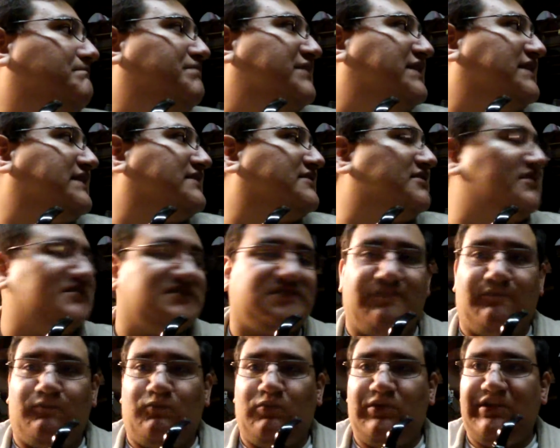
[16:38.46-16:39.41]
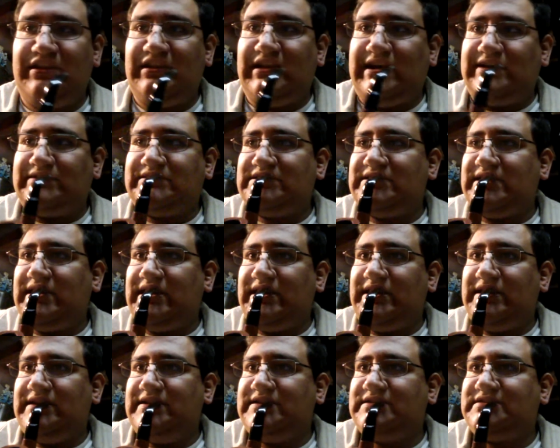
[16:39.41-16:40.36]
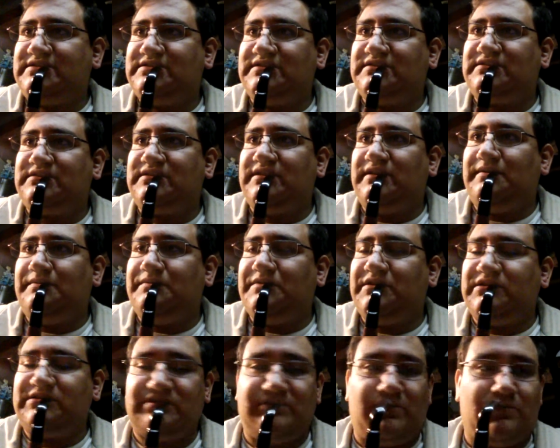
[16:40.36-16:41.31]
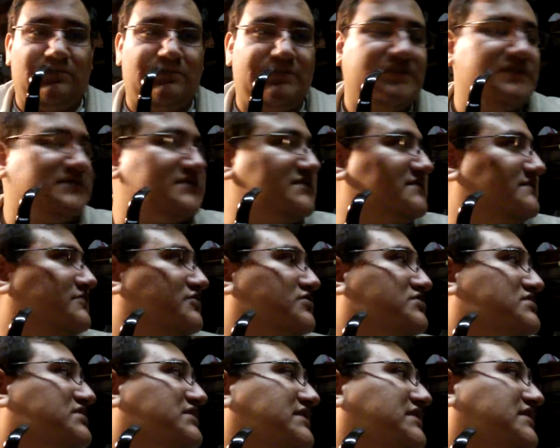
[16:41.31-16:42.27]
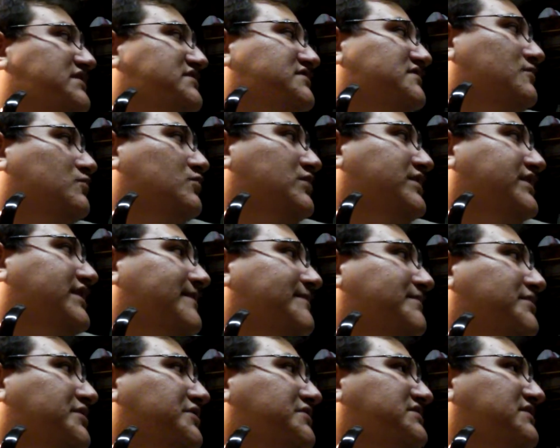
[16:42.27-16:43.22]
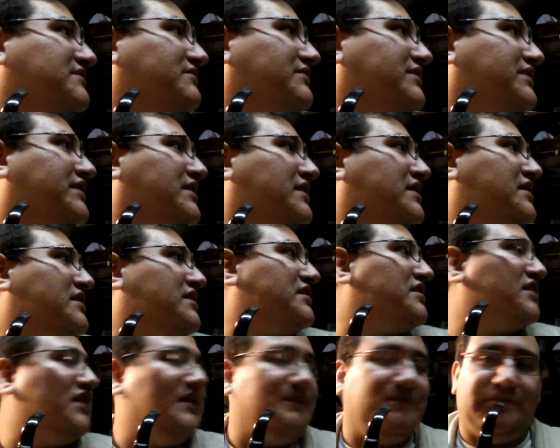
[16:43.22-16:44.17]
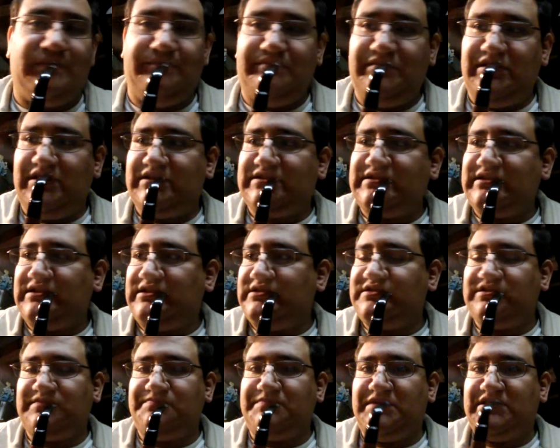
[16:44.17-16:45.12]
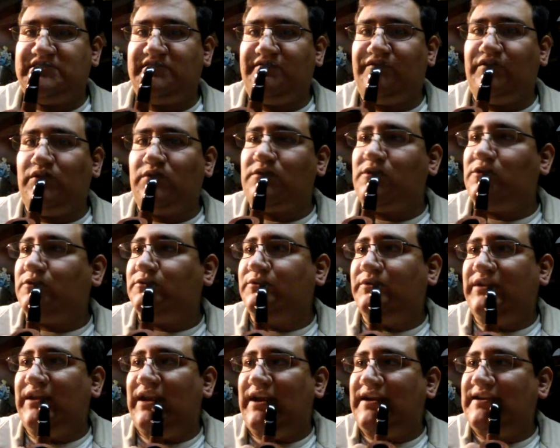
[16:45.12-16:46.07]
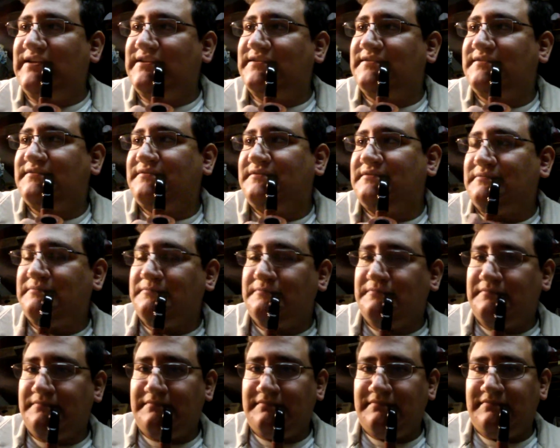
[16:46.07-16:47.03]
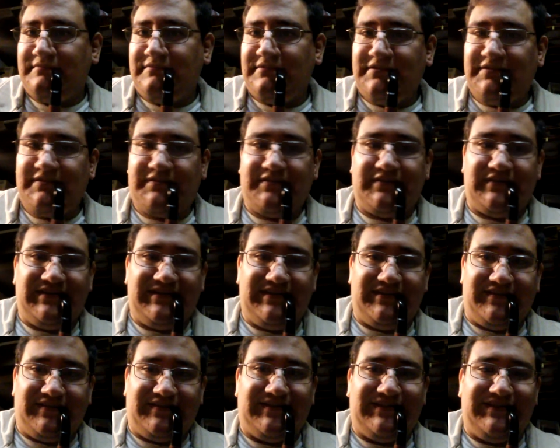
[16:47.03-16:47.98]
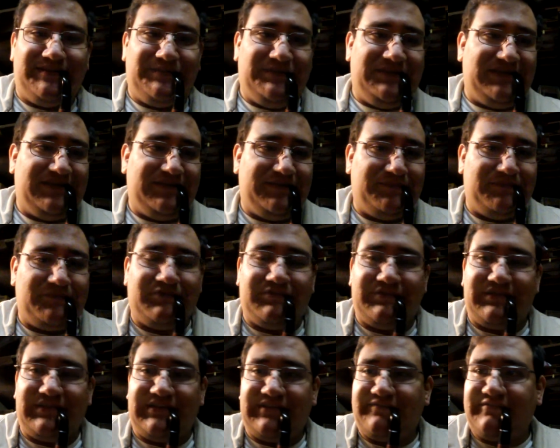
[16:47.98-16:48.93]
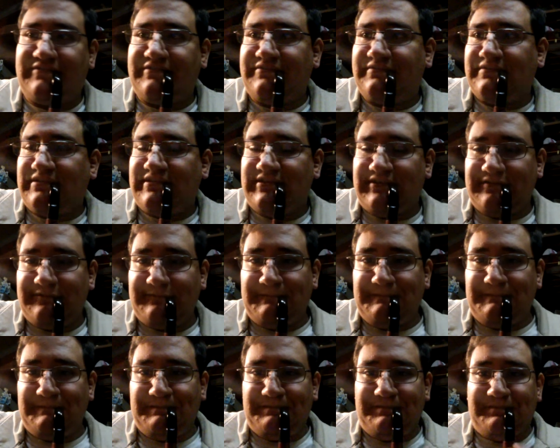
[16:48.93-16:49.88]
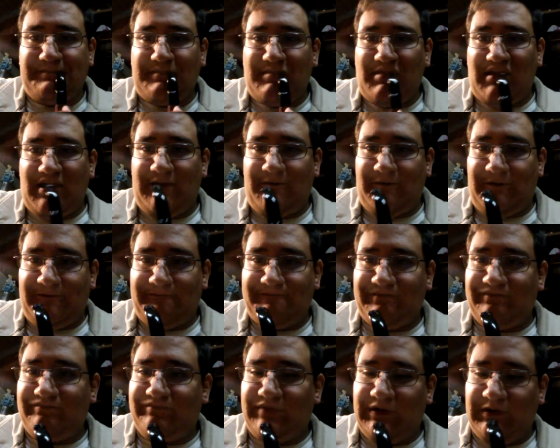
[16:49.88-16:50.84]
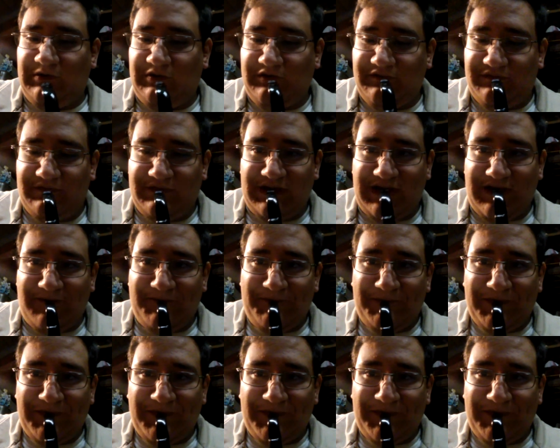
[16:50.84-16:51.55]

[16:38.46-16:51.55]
big gust of wind outside, and it's just there's usually a gust of wind that blows every couple of minutes, and it just makes it feel colder than it is. So I'm gonna stop now. I'm going on for too long. Anyway, farewell for now.